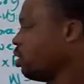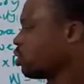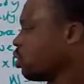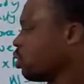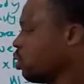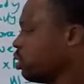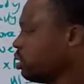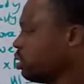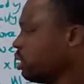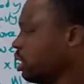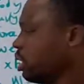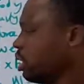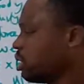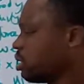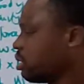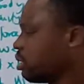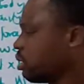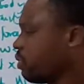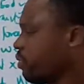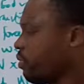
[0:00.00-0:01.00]
So
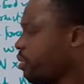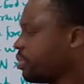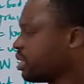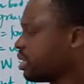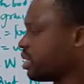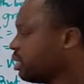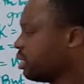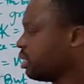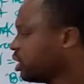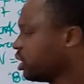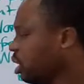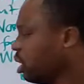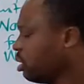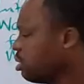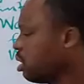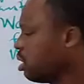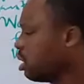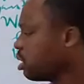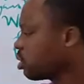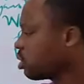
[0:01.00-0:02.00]
this
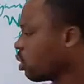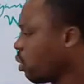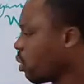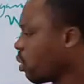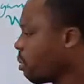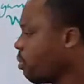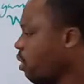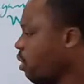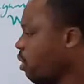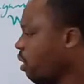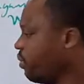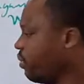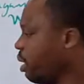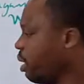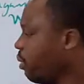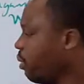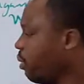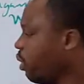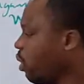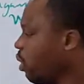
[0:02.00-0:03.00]
representation, so we move
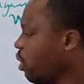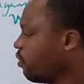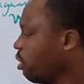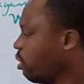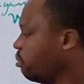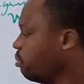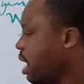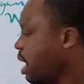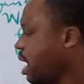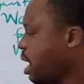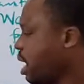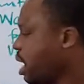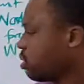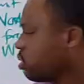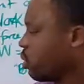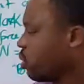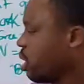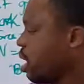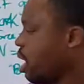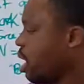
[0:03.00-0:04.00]
the load from here
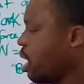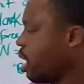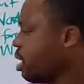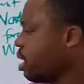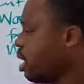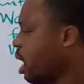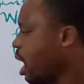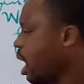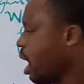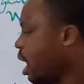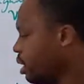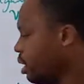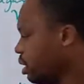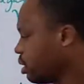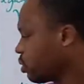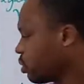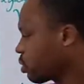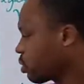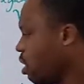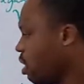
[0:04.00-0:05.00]
to here, and
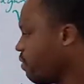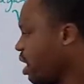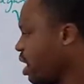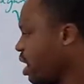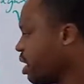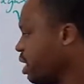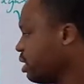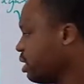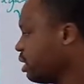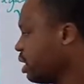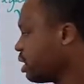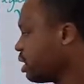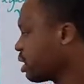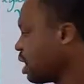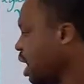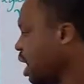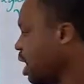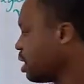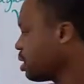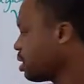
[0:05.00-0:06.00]
it covered the
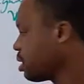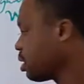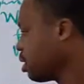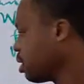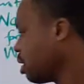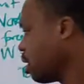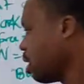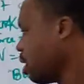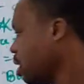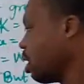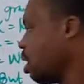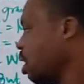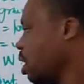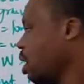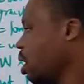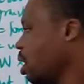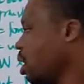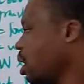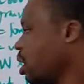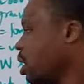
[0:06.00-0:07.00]
distance.
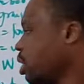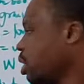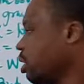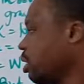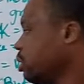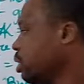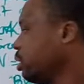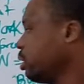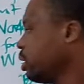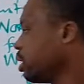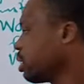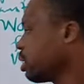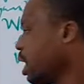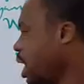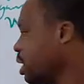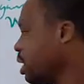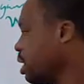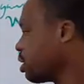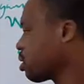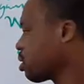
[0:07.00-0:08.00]
The
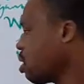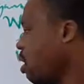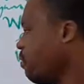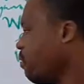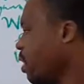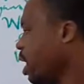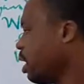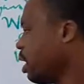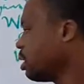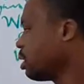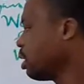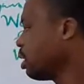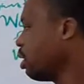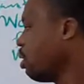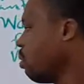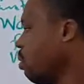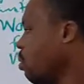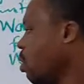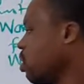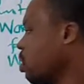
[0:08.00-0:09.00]
distance it covered
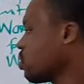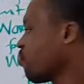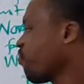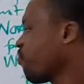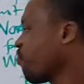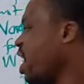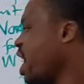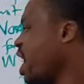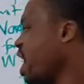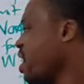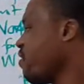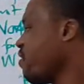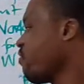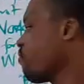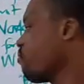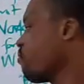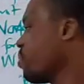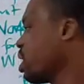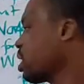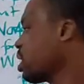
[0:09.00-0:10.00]
was
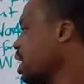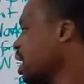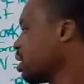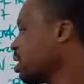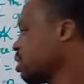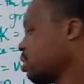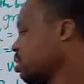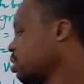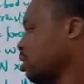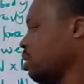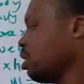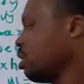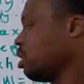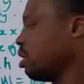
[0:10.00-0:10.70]
5 meters.